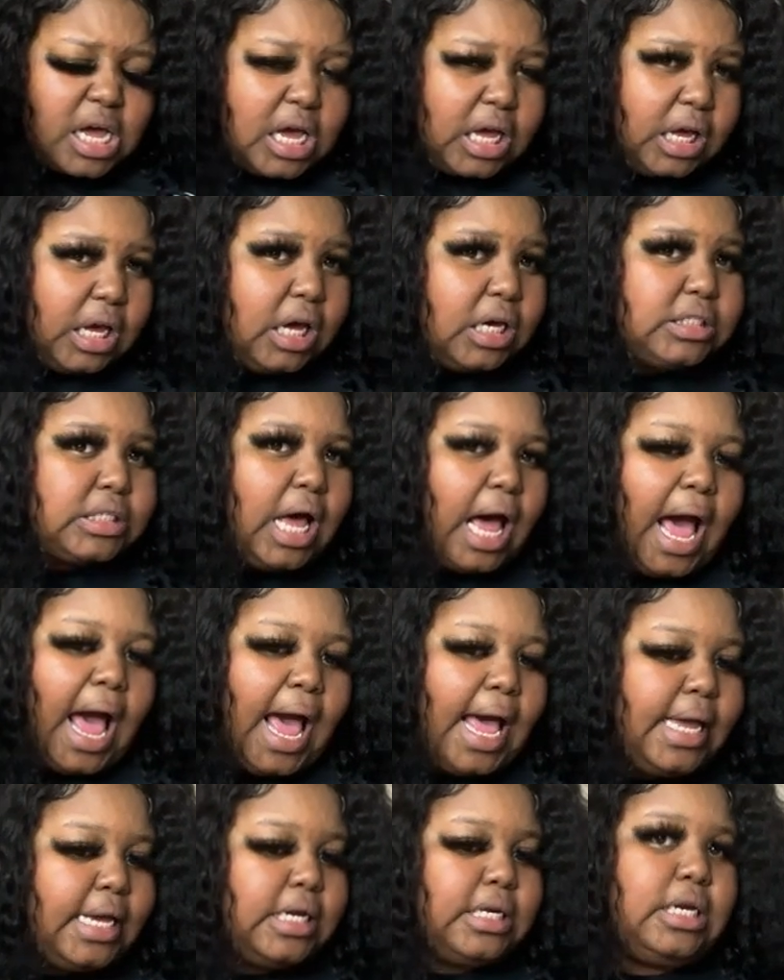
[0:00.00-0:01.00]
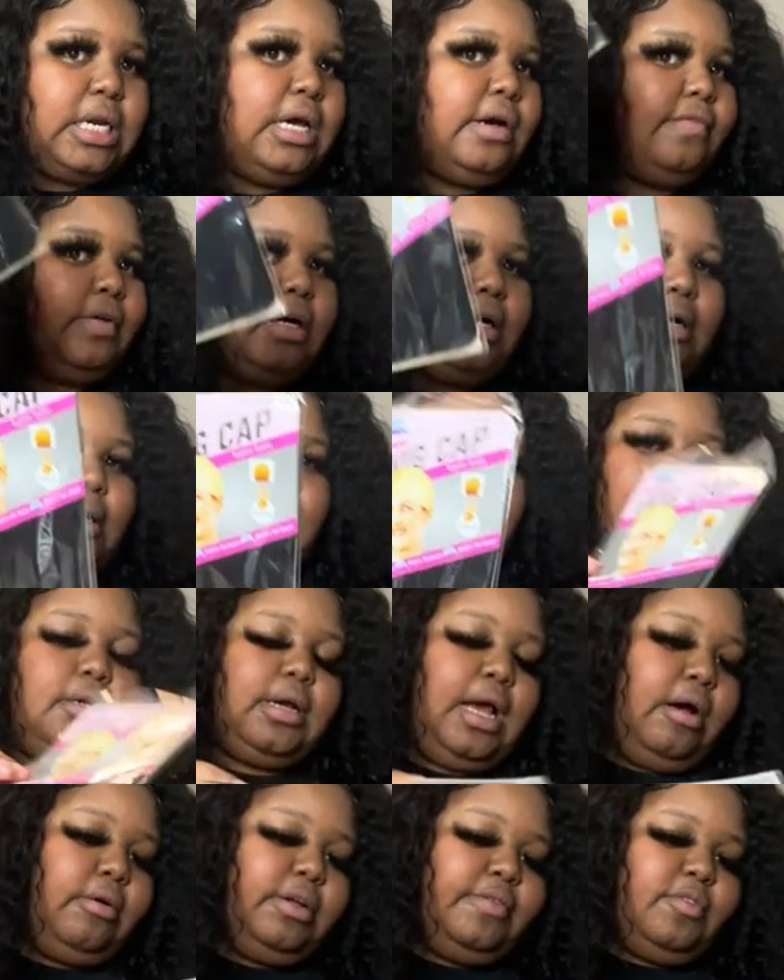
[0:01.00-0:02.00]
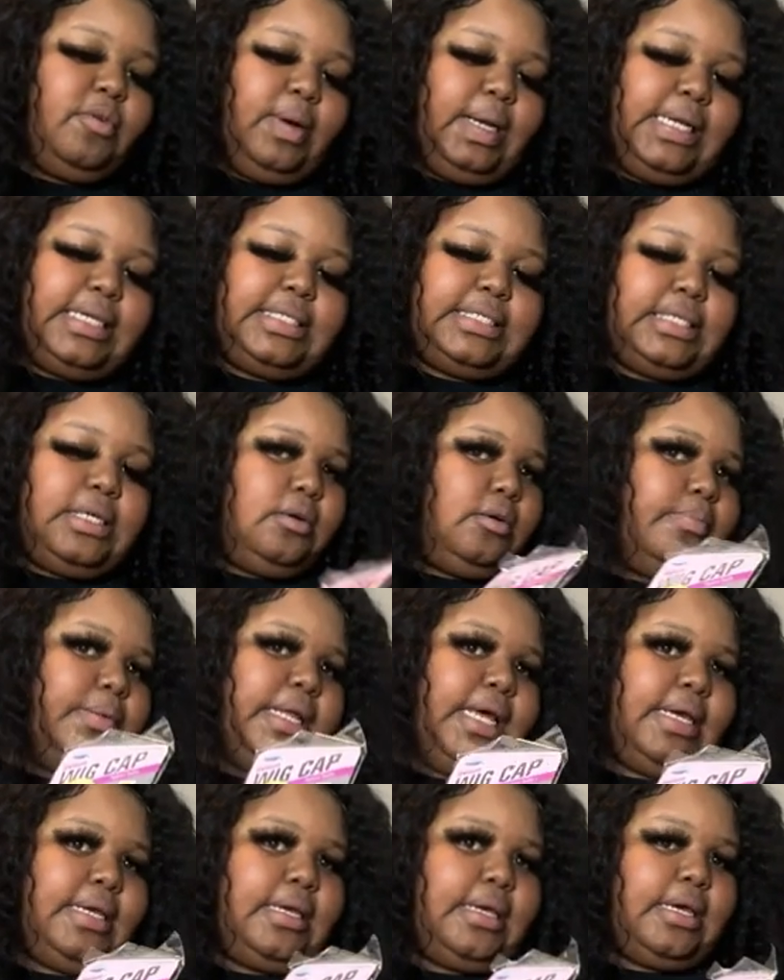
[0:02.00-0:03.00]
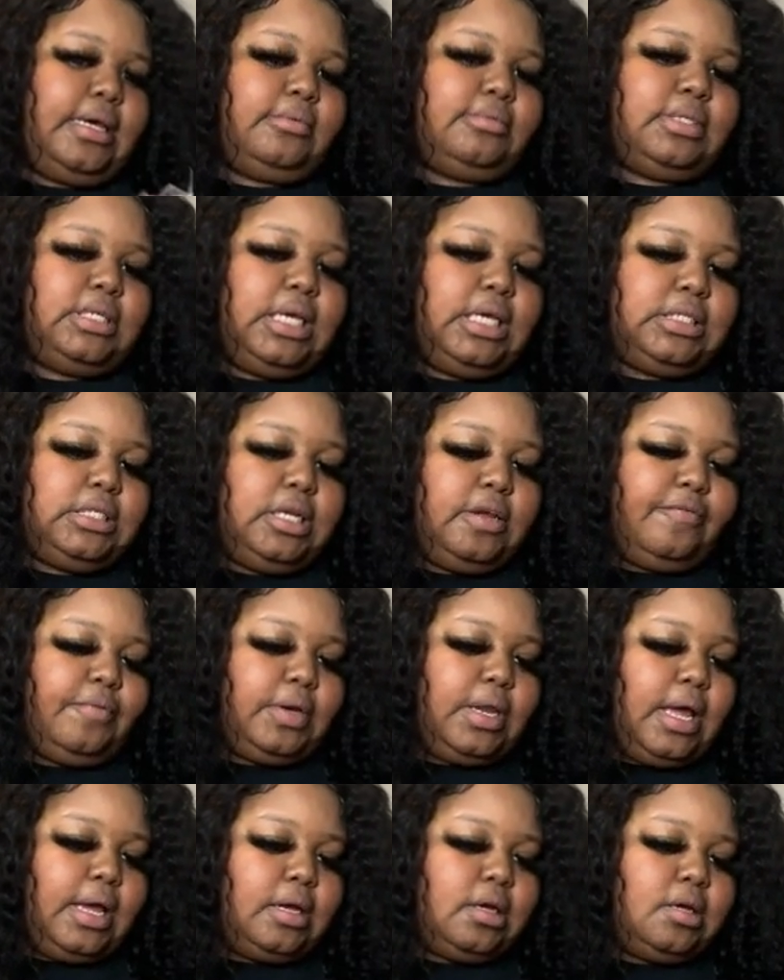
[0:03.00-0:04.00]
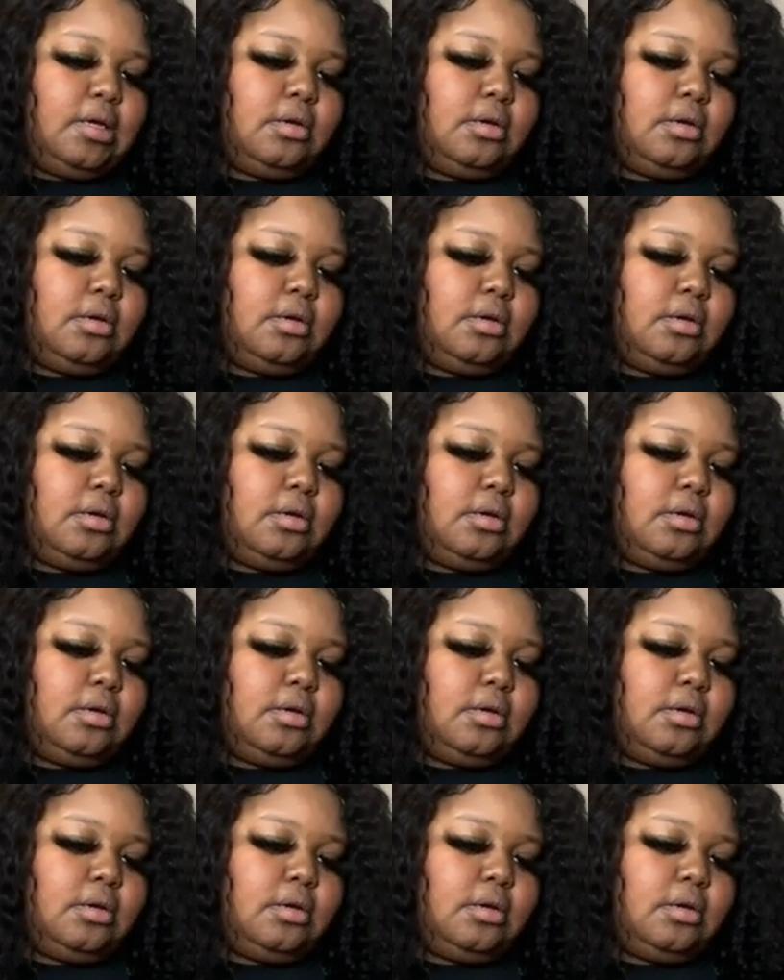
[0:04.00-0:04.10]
Cause I ain't never heard. I don't even know why they sell black caps. Isn't it for like,